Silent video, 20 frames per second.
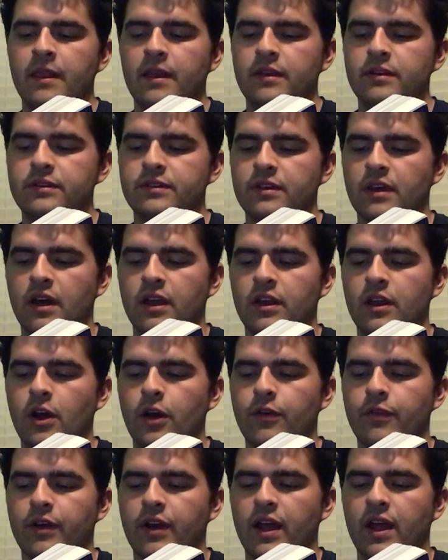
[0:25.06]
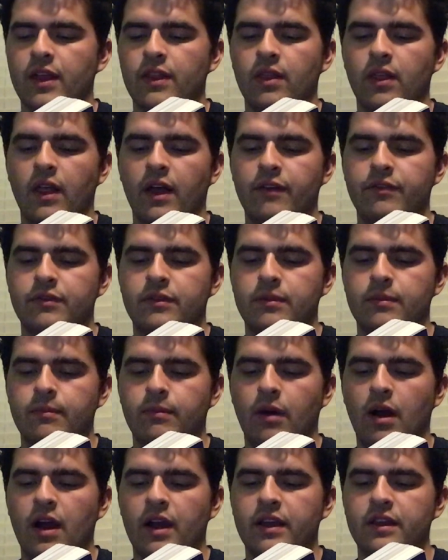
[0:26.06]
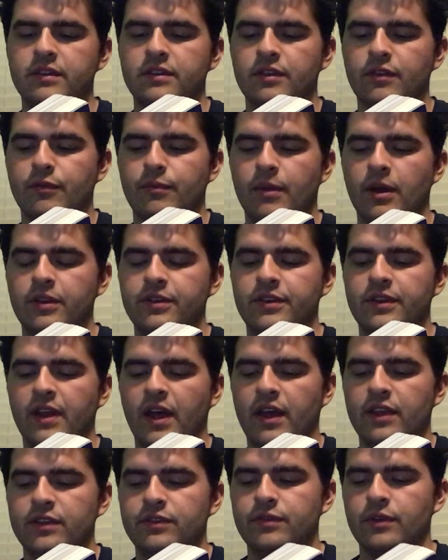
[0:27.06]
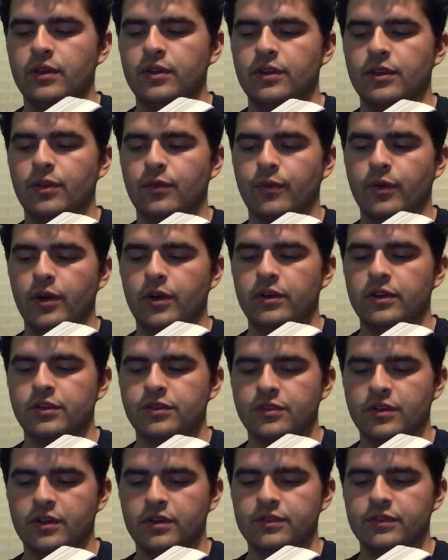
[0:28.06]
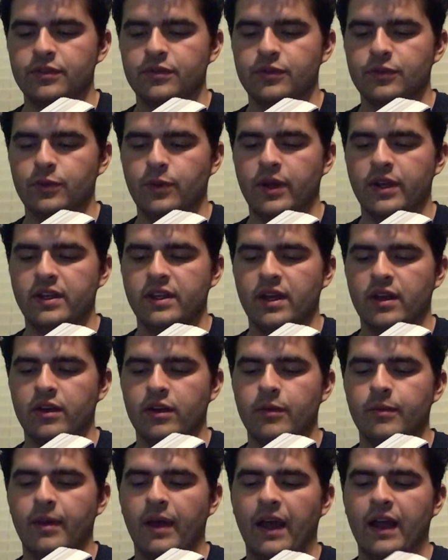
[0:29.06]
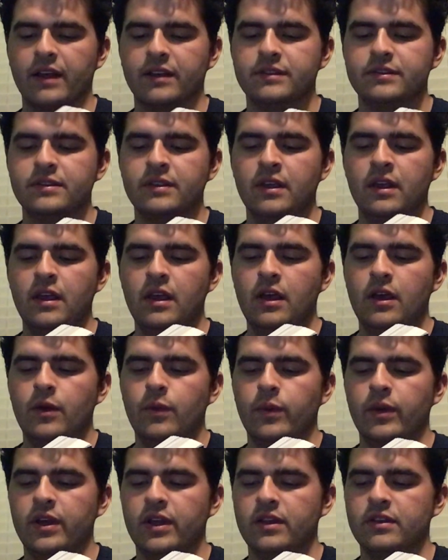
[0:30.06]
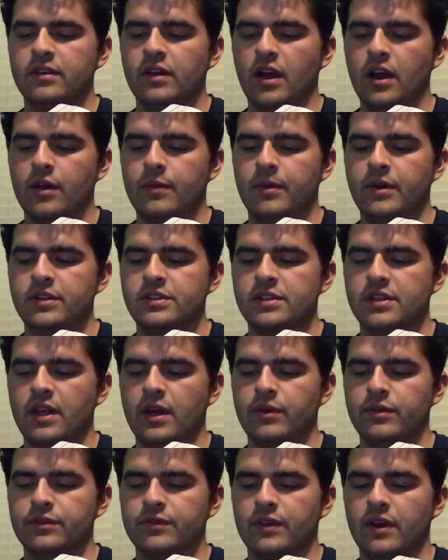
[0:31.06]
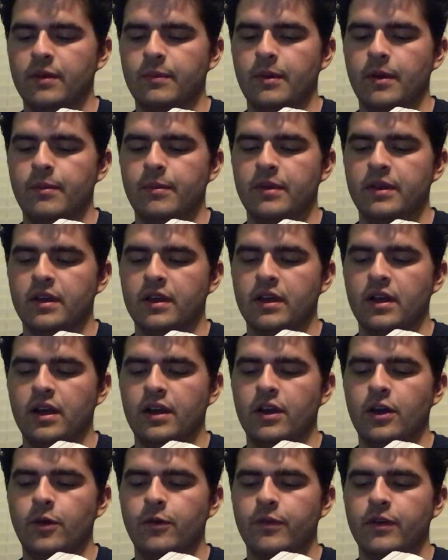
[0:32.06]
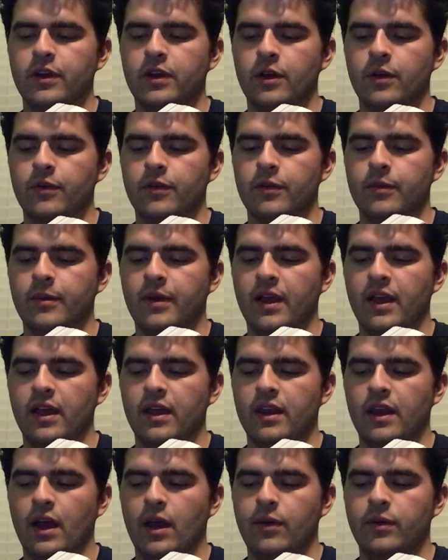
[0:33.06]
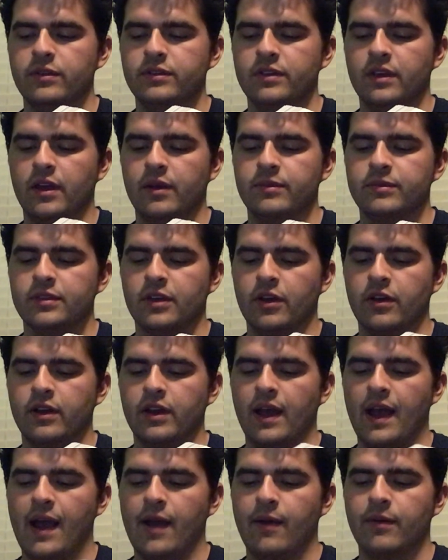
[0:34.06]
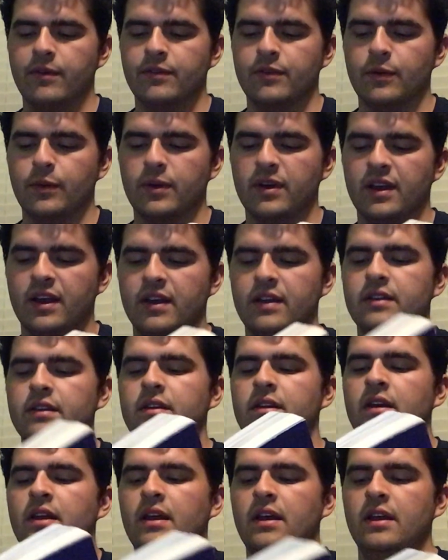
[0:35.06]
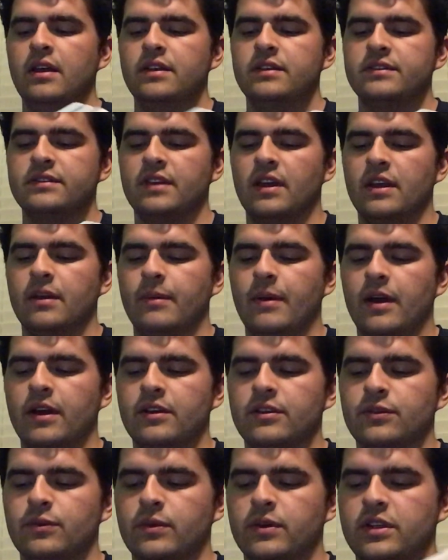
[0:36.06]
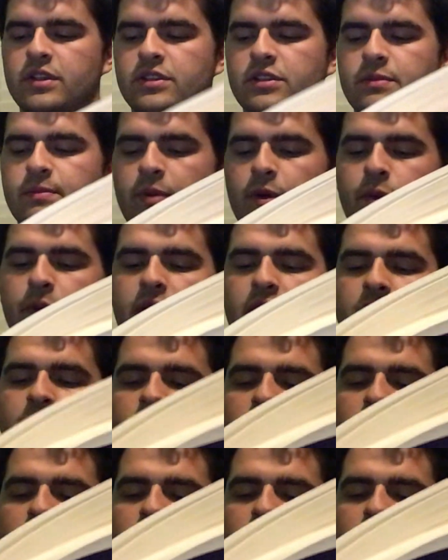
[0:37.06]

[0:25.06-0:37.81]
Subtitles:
sun overhead left pockets of melted asphalt in the road and trickles of sweat down our backs. We didn't talk much, and that was fine by me. I got over and over in my head how I would say I'm sorry to Howard for what I said about his wish, but whenever